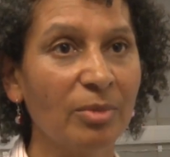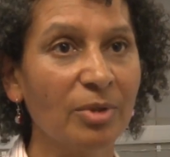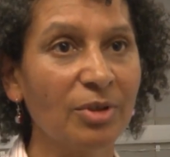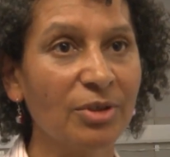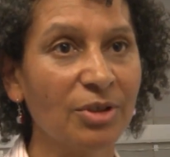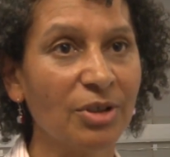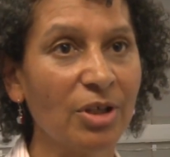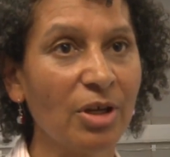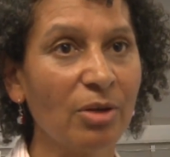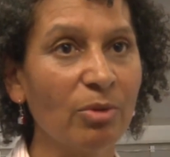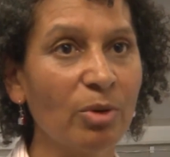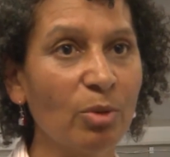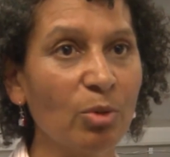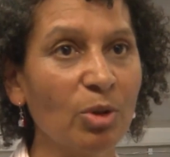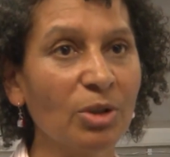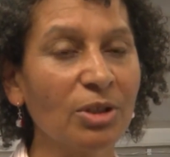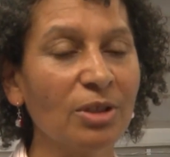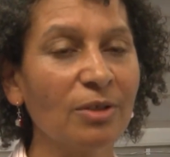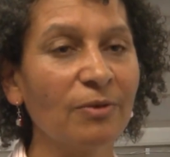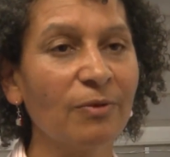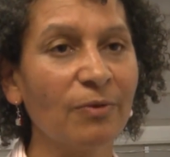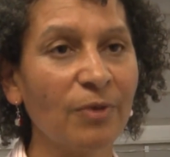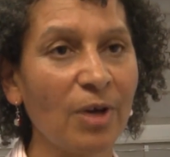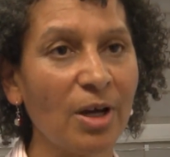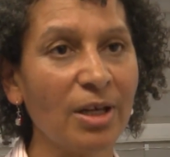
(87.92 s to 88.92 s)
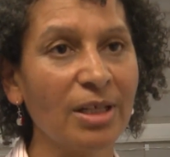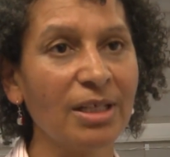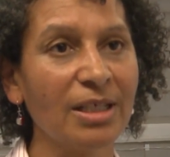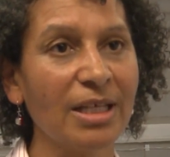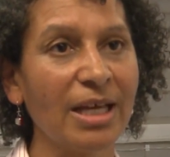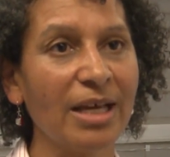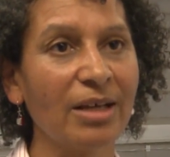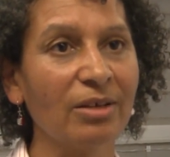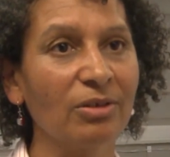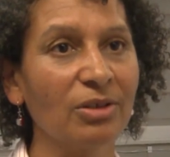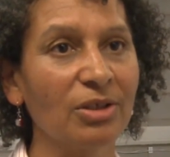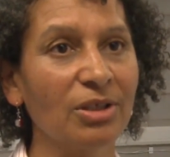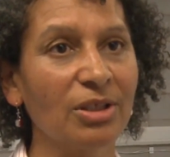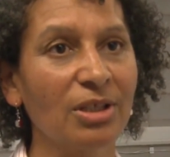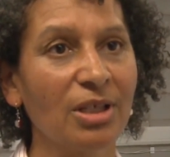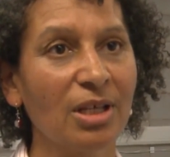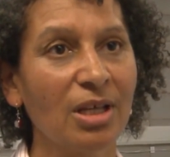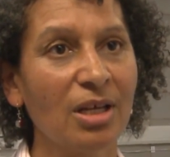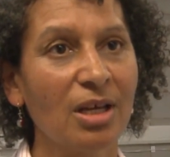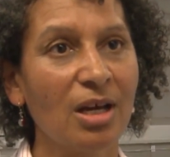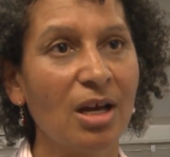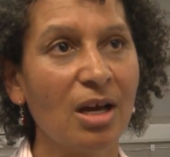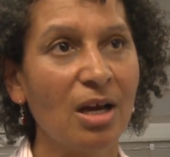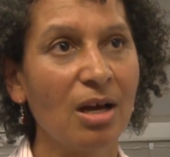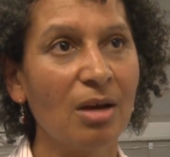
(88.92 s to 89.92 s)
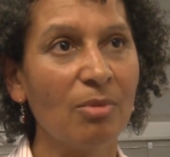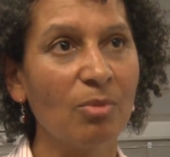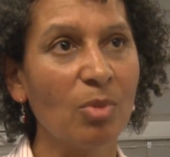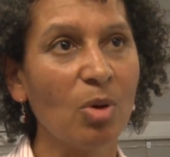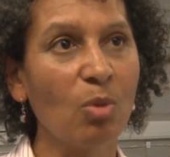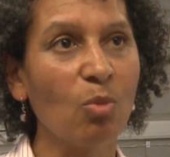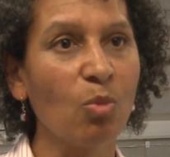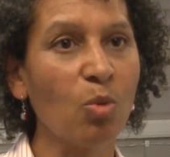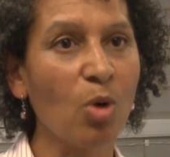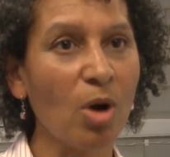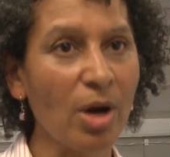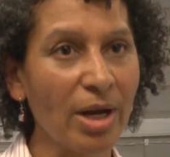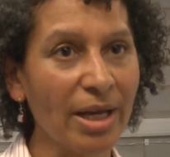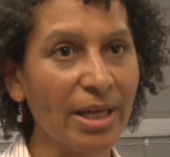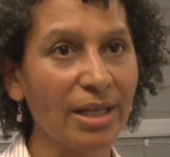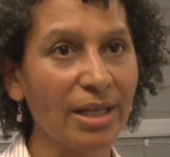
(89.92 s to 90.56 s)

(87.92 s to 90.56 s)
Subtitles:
So we want to find out why